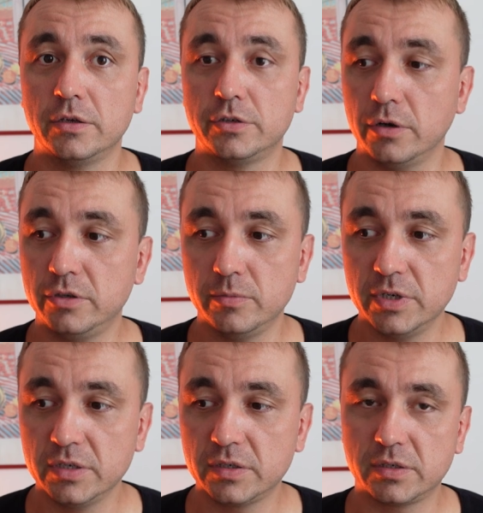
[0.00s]
30
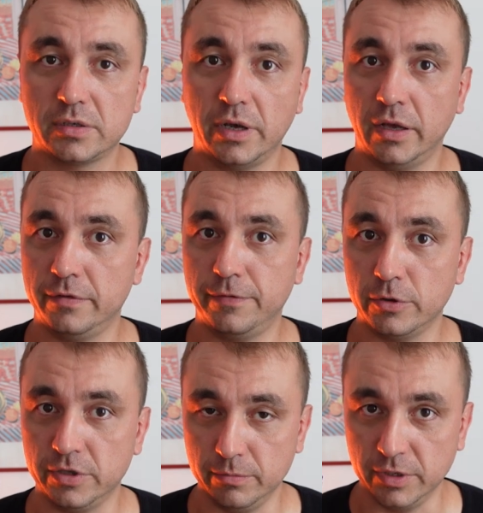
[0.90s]
minutes and
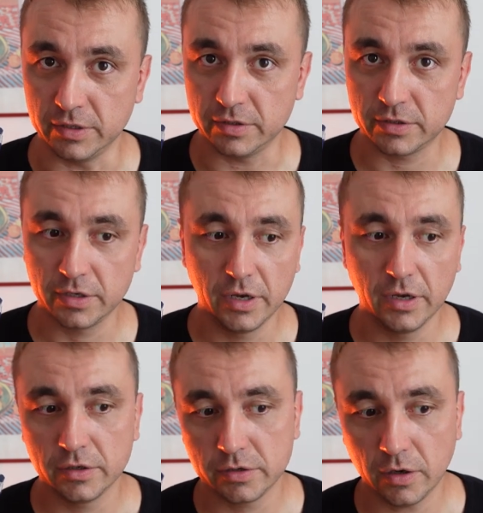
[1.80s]
40 minutes
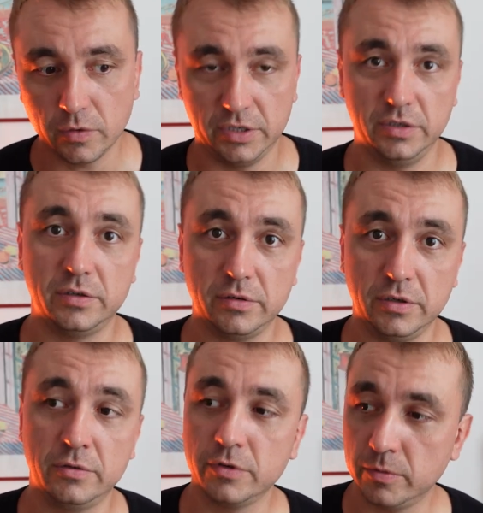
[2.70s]
so it is
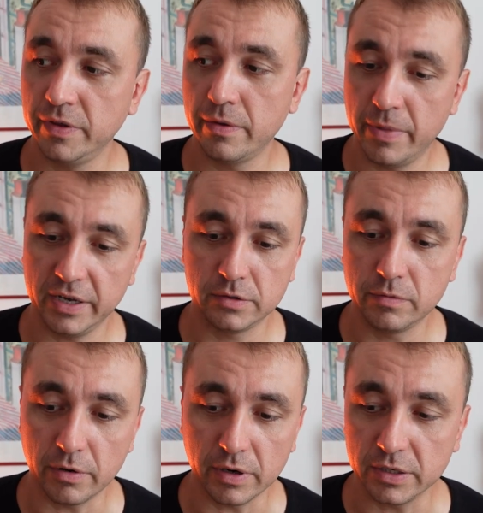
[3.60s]
it will be the best
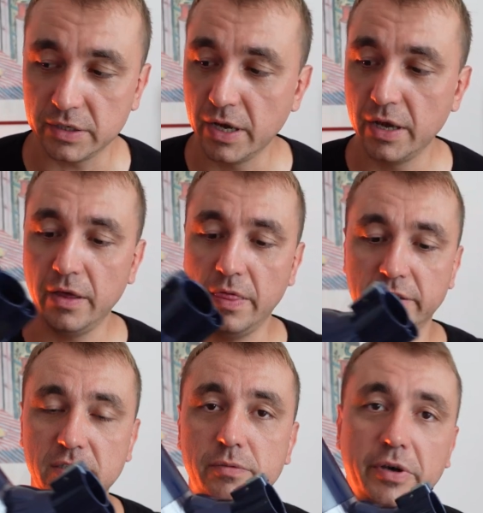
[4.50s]
variant
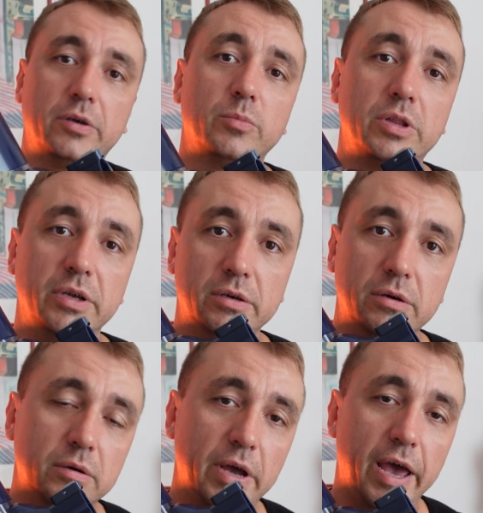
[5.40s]
this vacuum
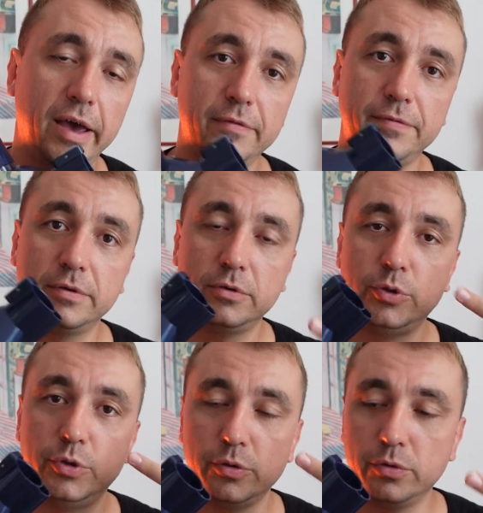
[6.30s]
cleaner have
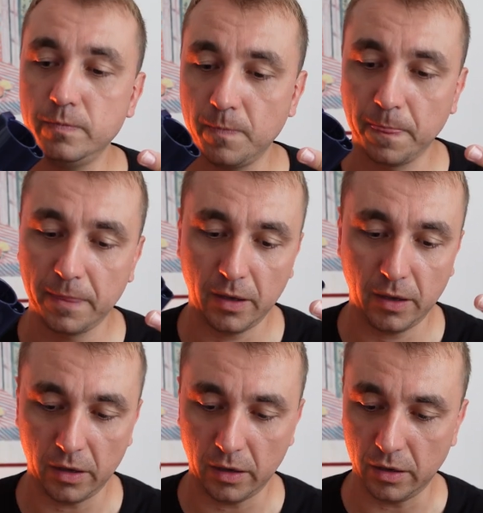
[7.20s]
two
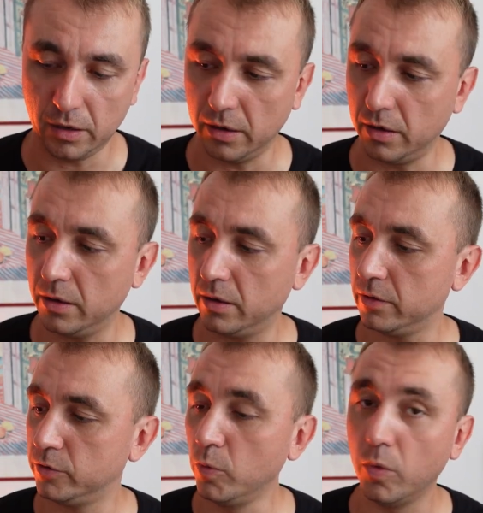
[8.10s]

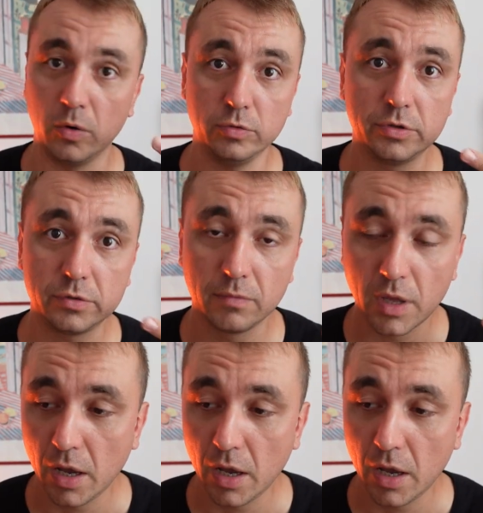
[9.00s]
uh, two modes